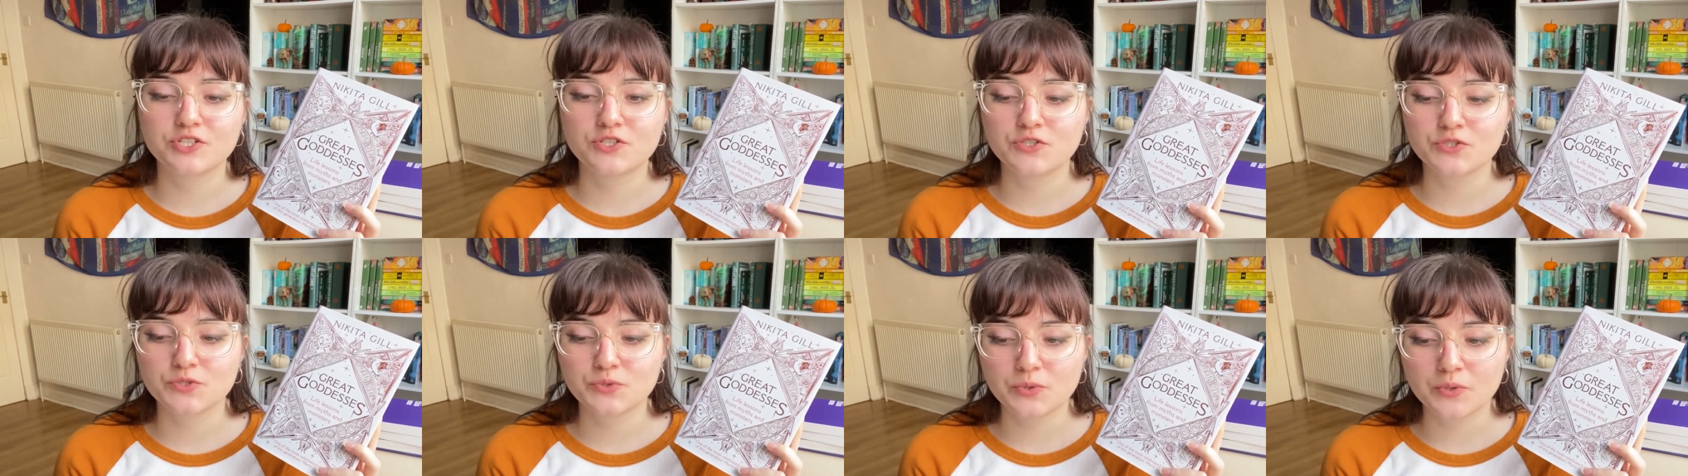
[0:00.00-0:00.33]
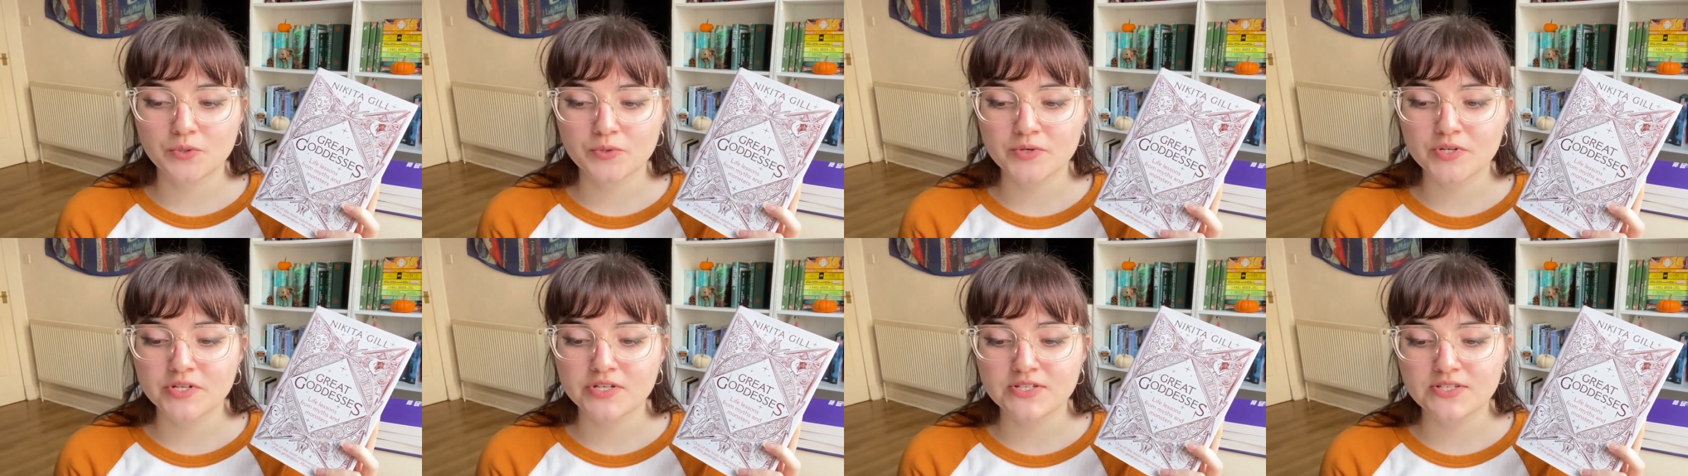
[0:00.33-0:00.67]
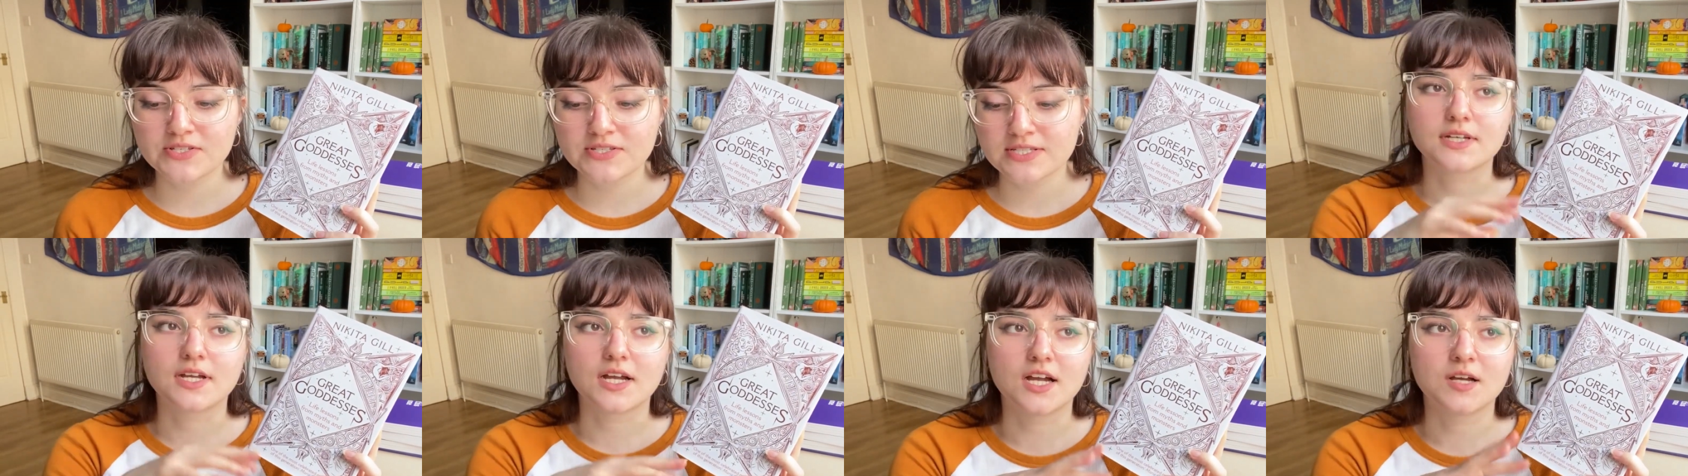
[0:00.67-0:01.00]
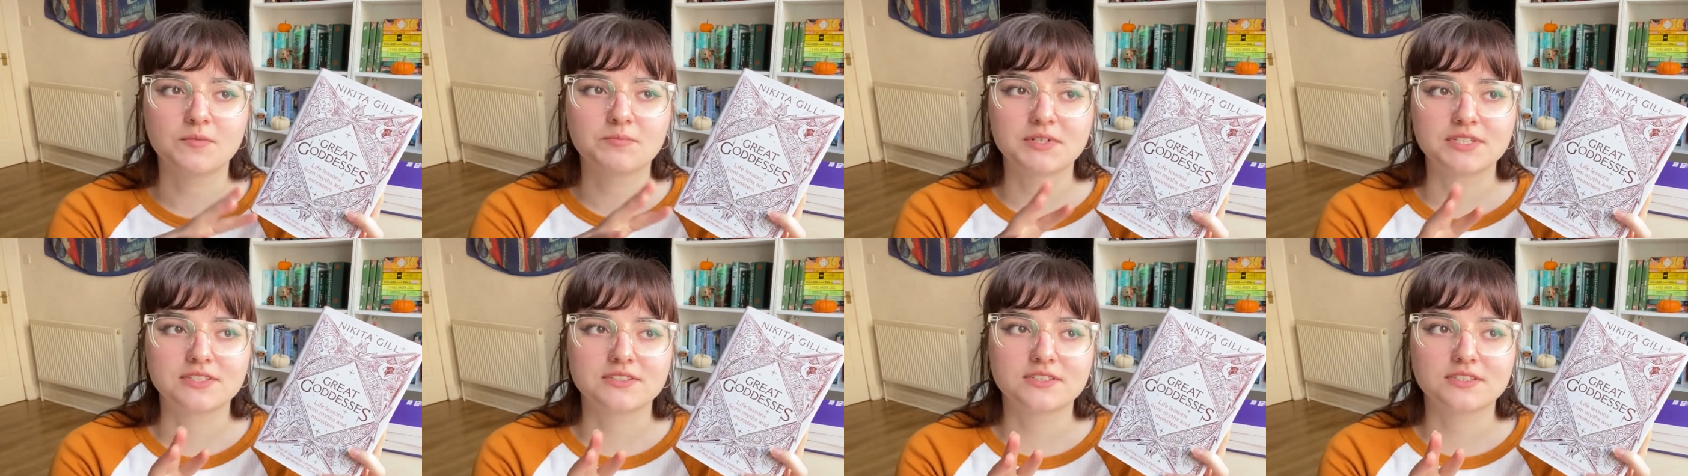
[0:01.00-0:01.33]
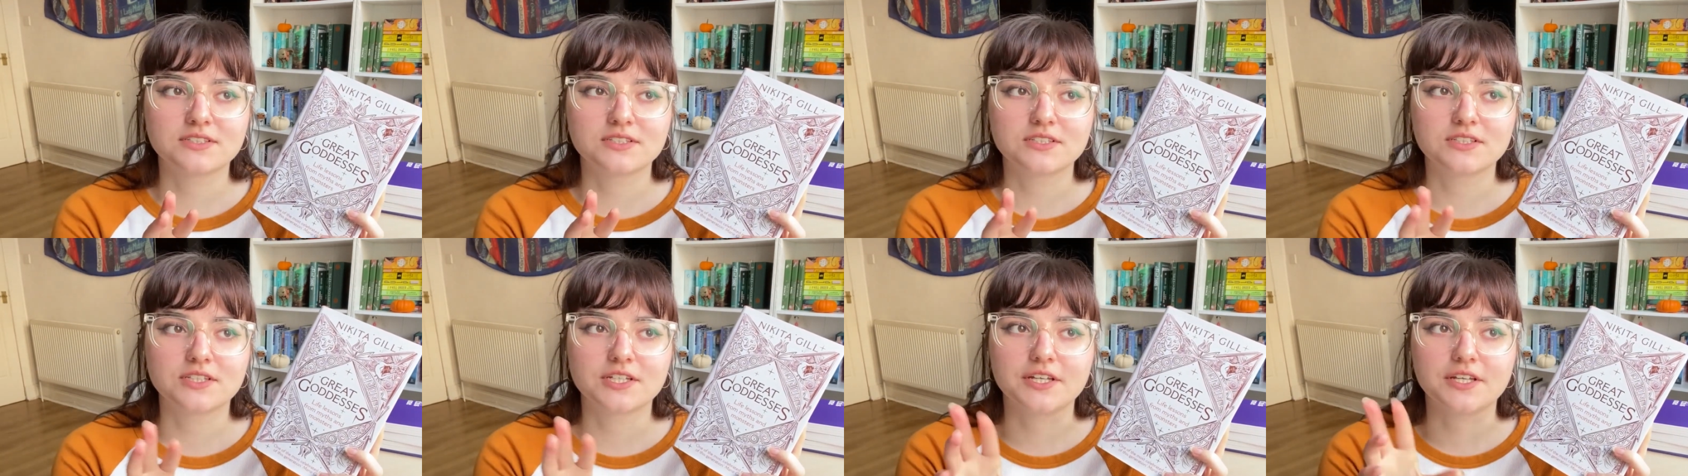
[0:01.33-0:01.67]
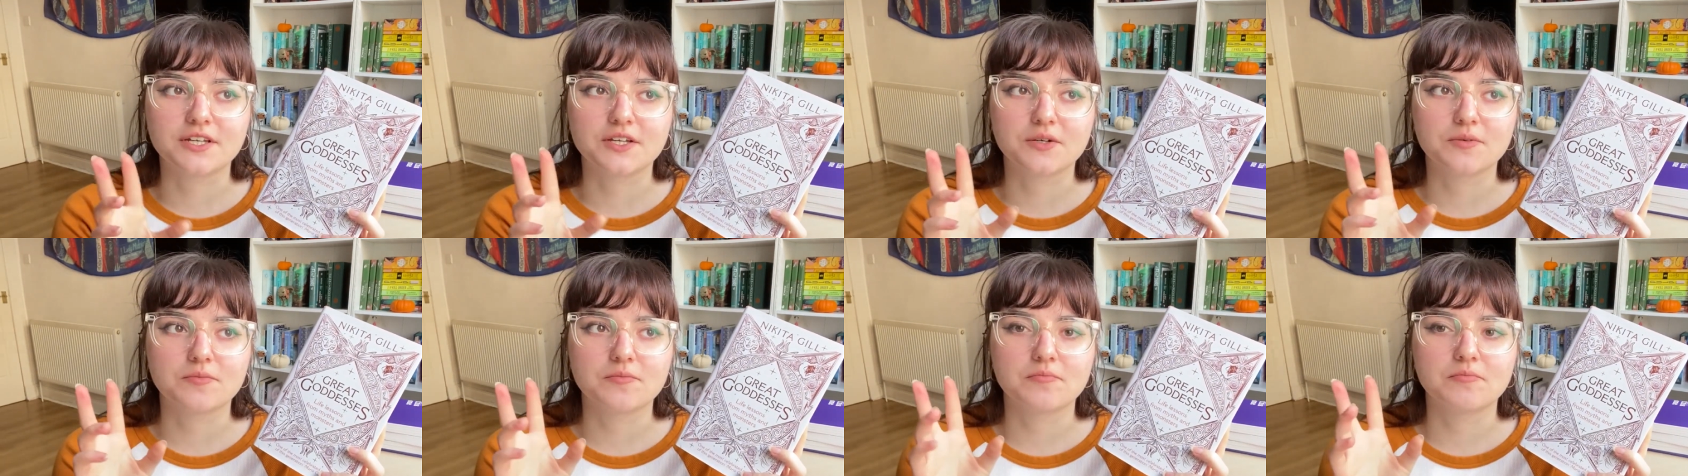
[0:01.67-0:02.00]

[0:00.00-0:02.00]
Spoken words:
stories up until like